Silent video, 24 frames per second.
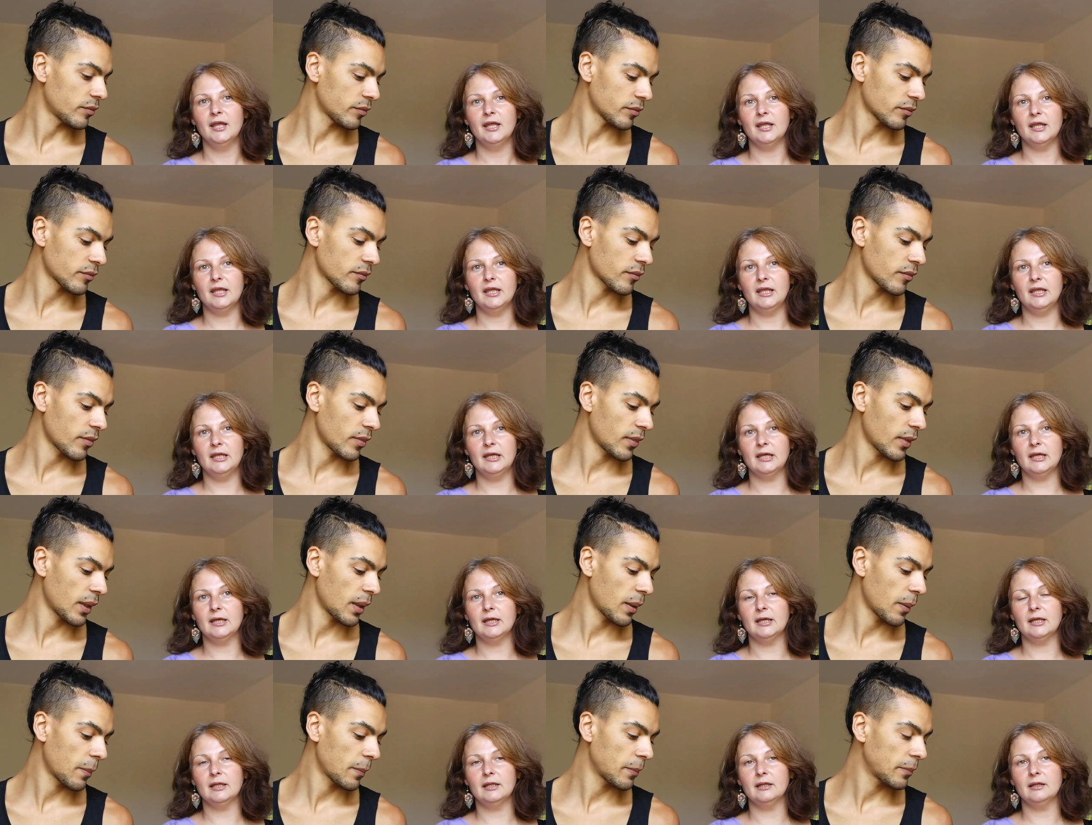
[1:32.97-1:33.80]

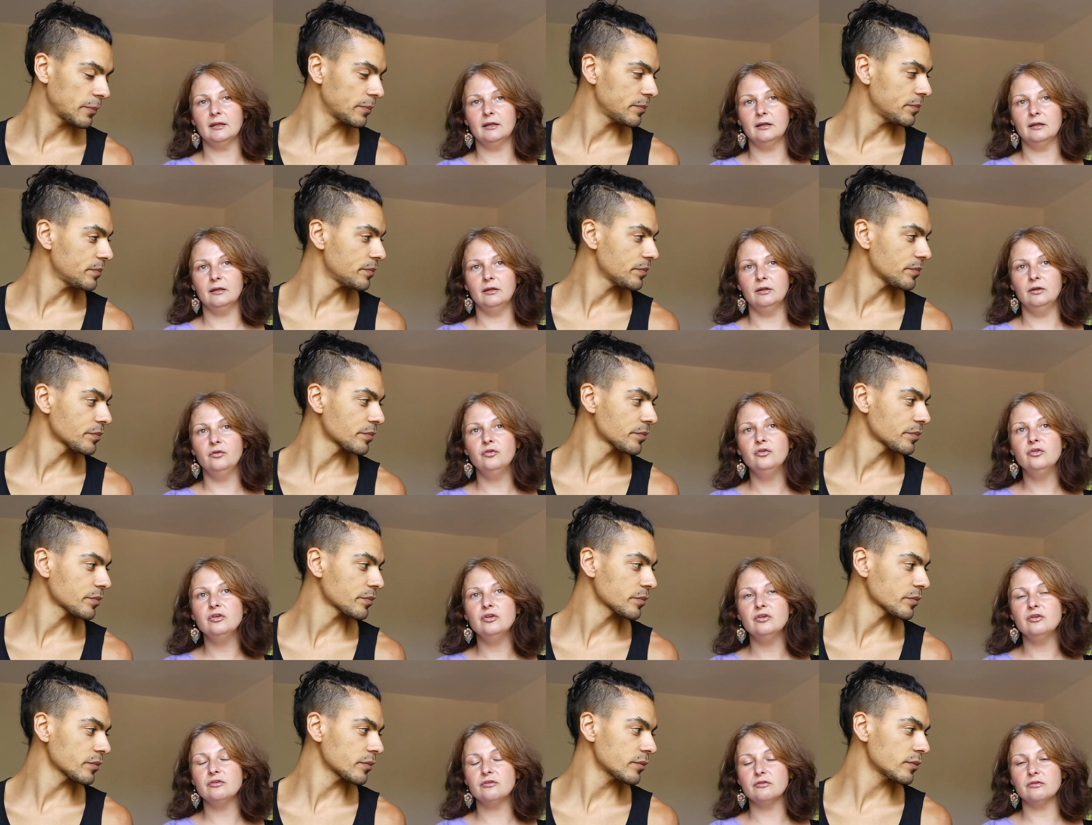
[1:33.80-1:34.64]
Speaker 1: And
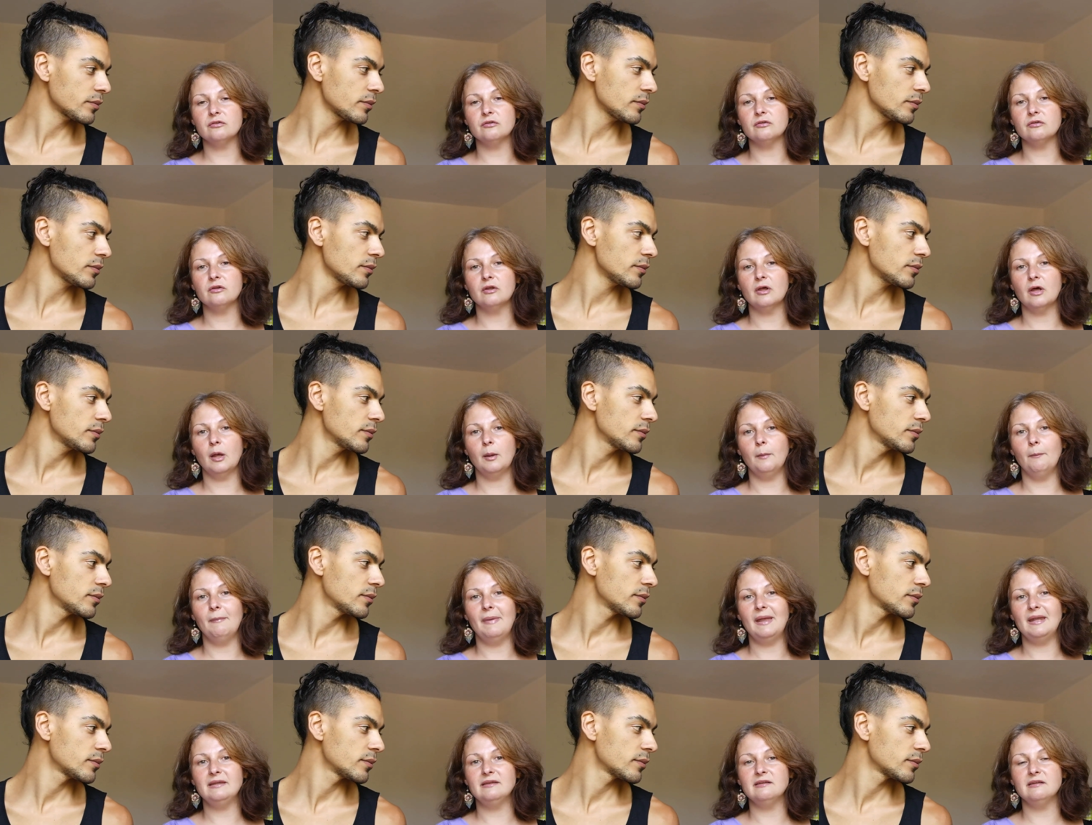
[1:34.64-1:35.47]
this
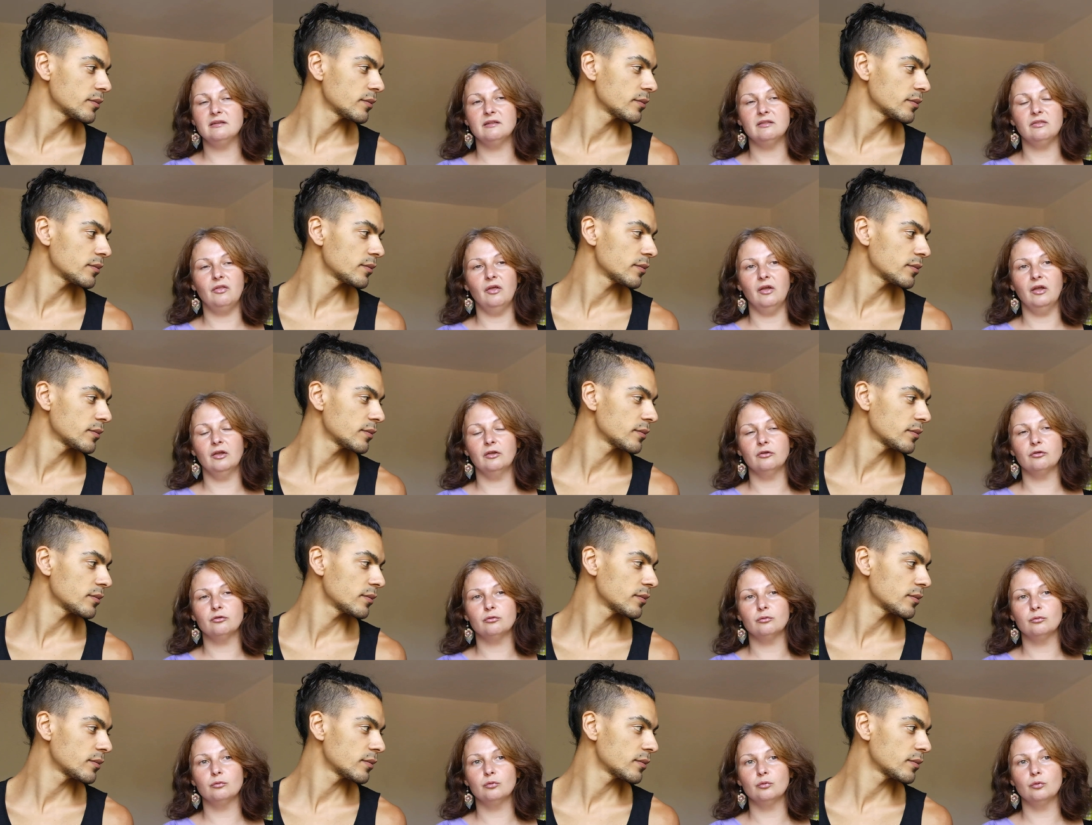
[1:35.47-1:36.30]
amended things
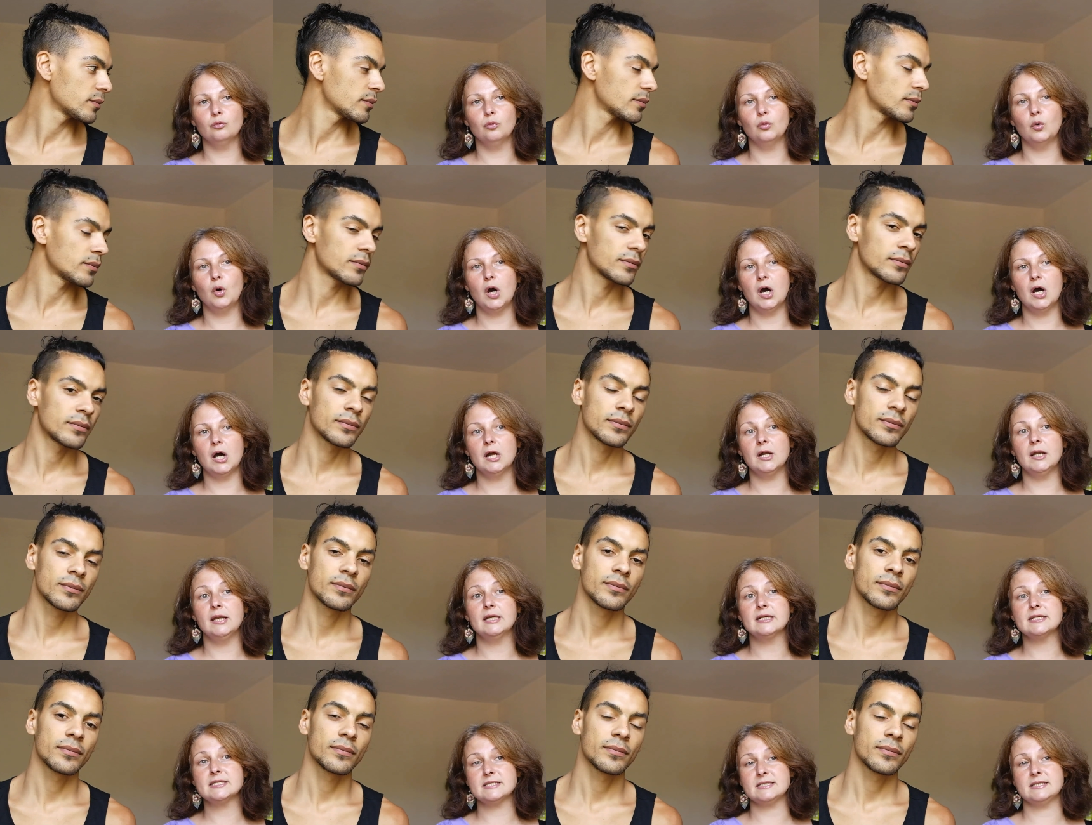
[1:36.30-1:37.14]
to an
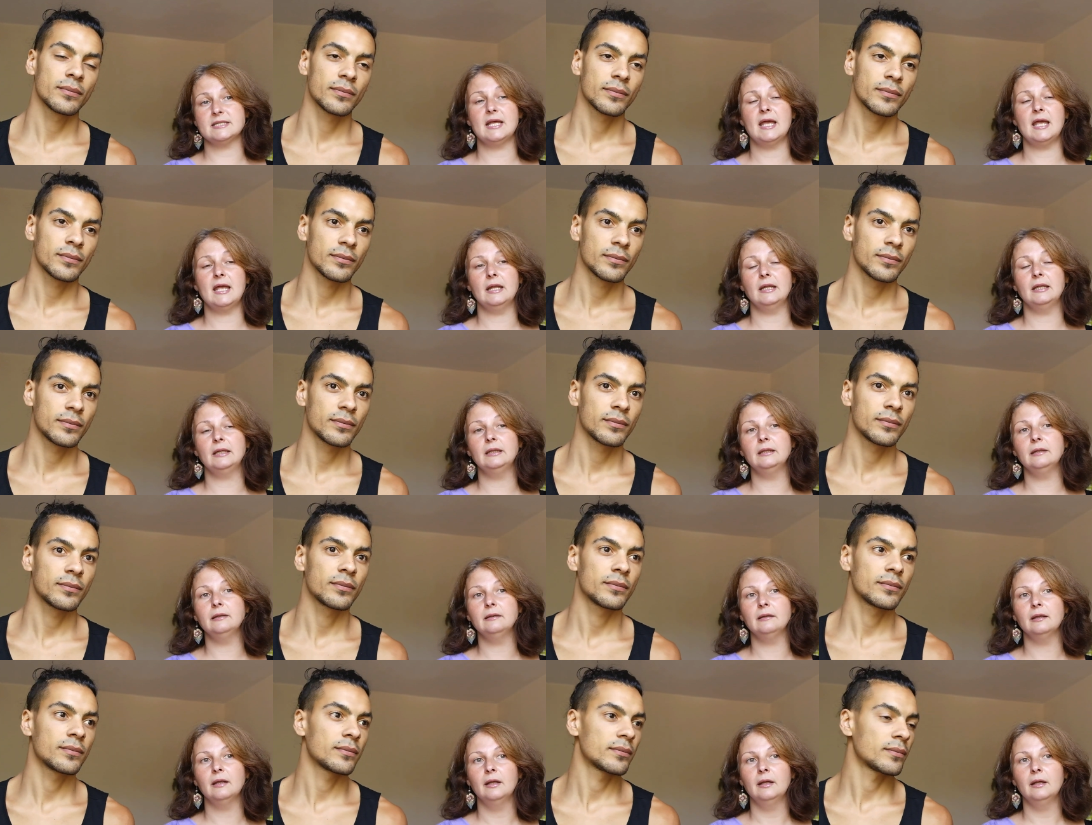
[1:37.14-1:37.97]

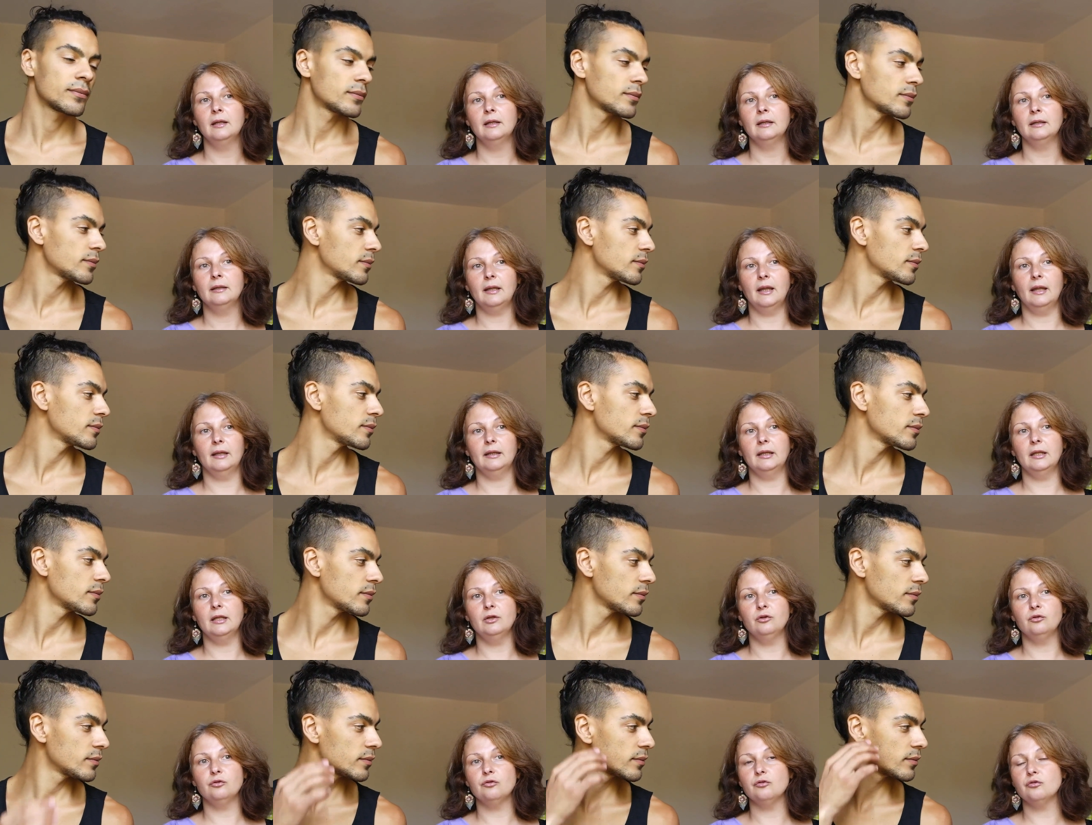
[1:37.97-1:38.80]
extent that
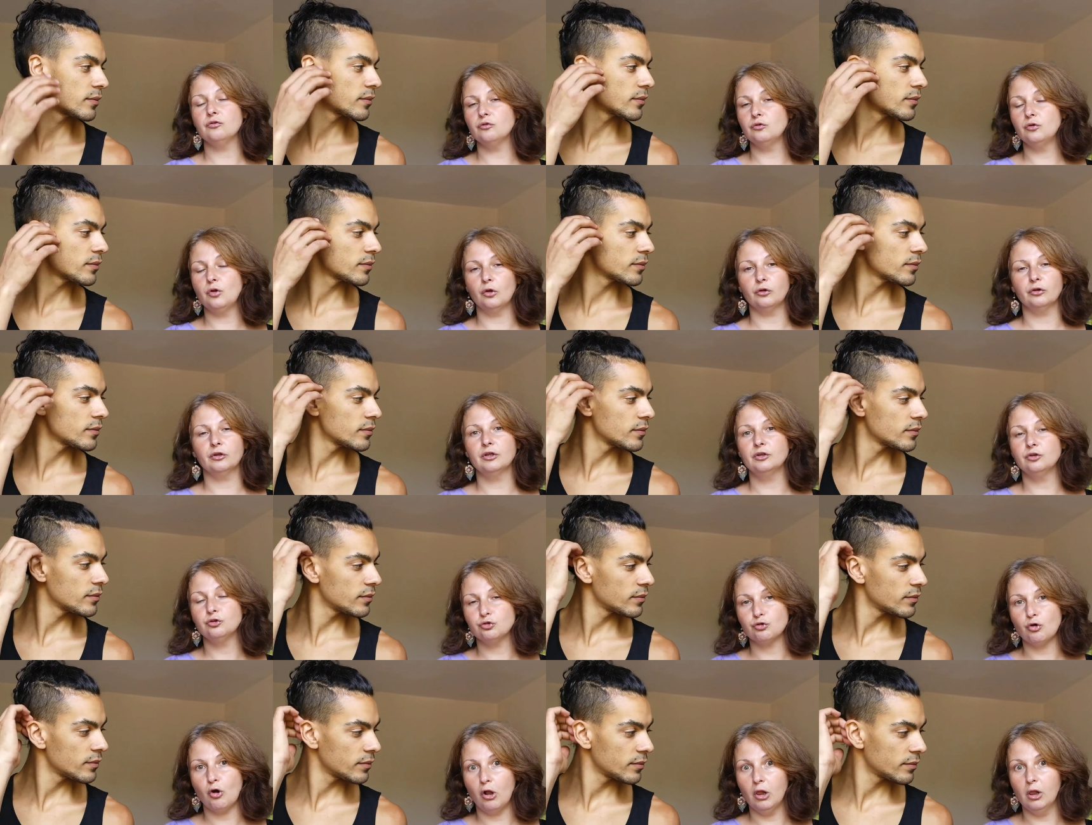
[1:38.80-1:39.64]
it is not
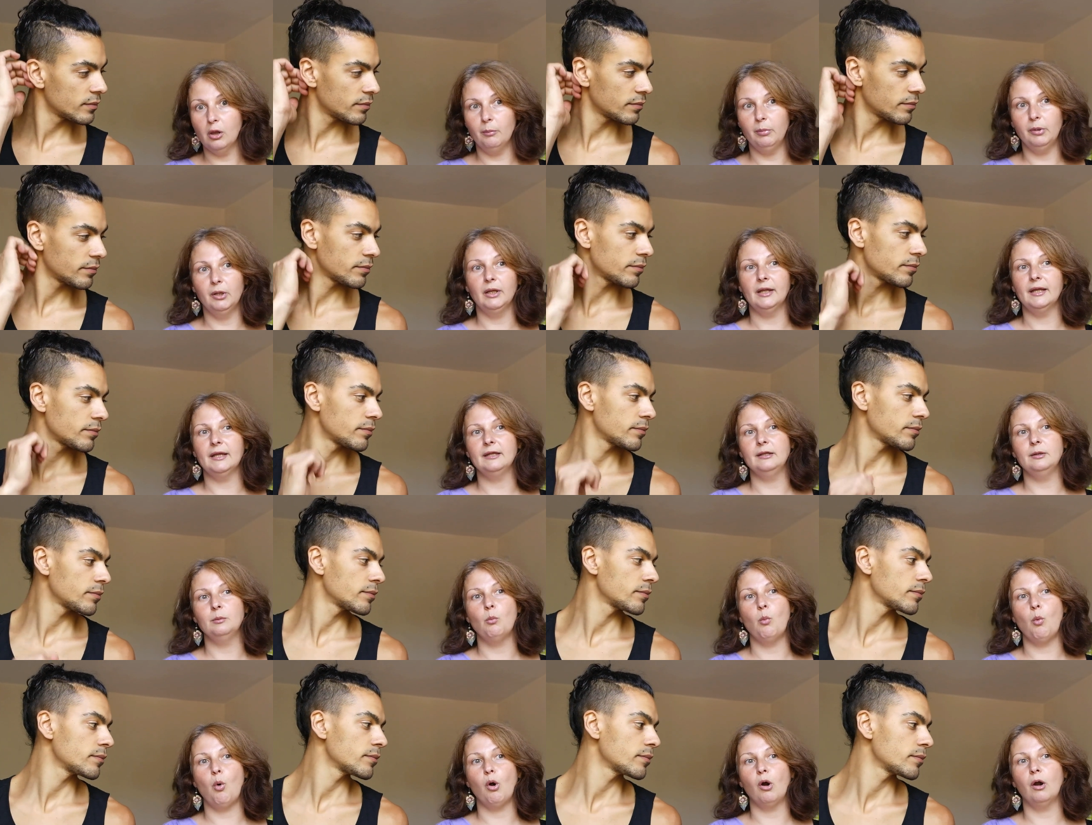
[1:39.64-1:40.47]
controllable
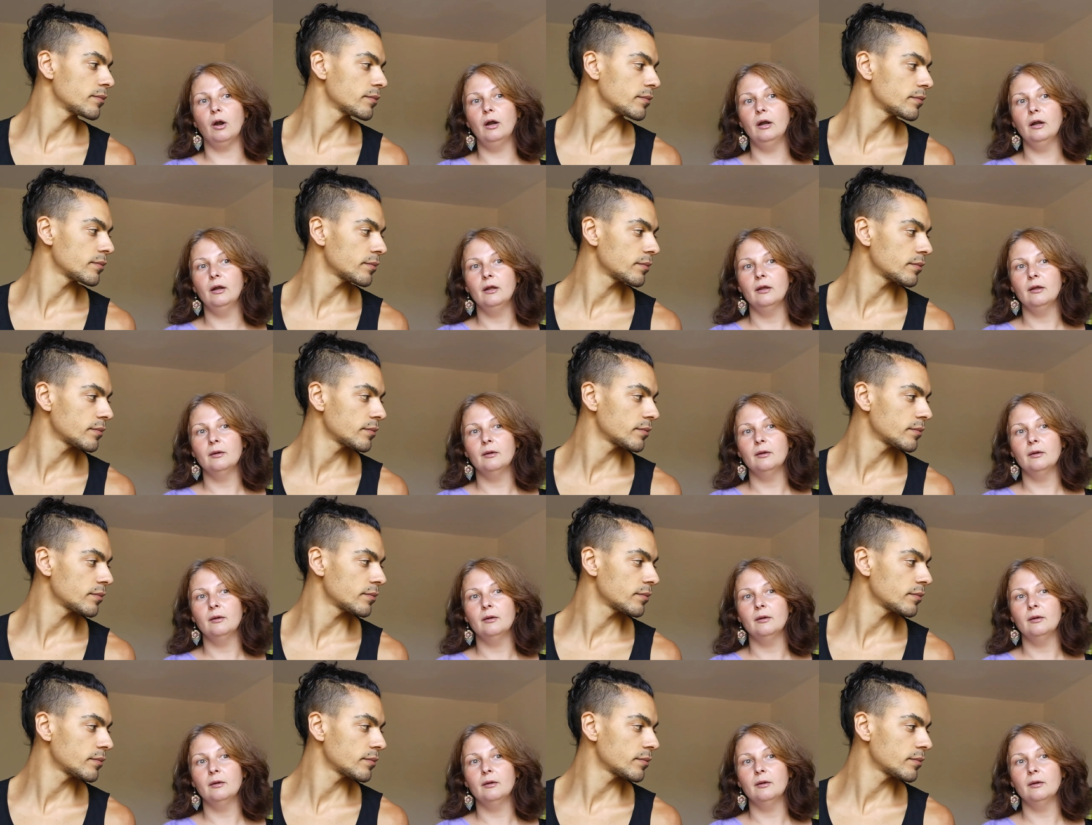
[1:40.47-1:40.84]
anymore.